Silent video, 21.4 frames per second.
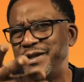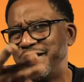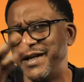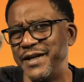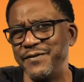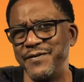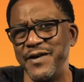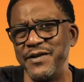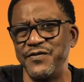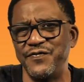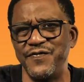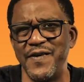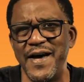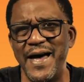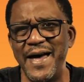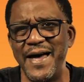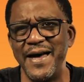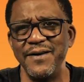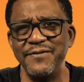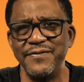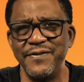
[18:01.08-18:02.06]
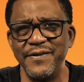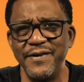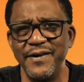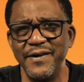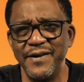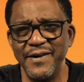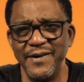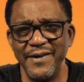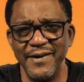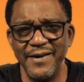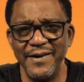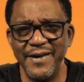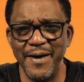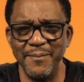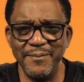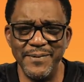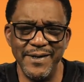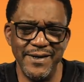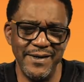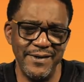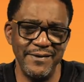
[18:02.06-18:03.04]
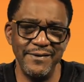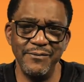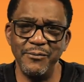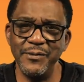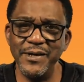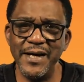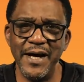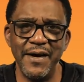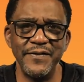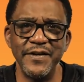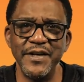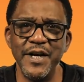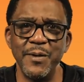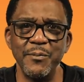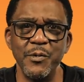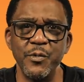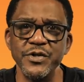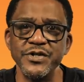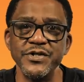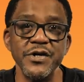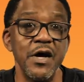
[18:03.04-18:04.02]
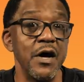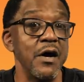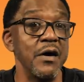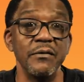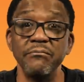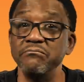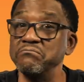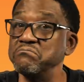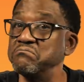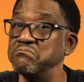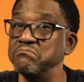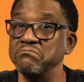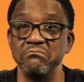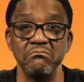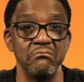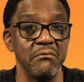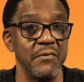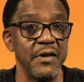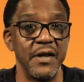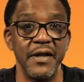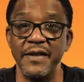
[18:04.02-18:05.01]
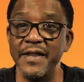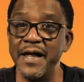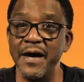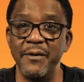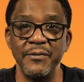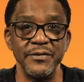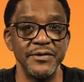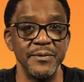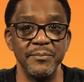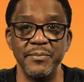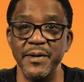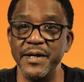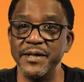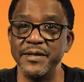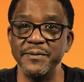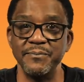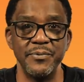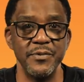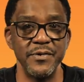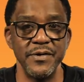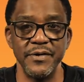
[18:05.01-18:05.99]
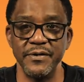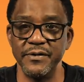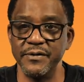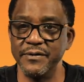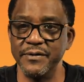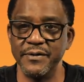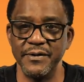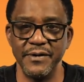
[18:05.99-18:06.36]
you can give us 5. I mean, we have the number one song. That was the breaking point.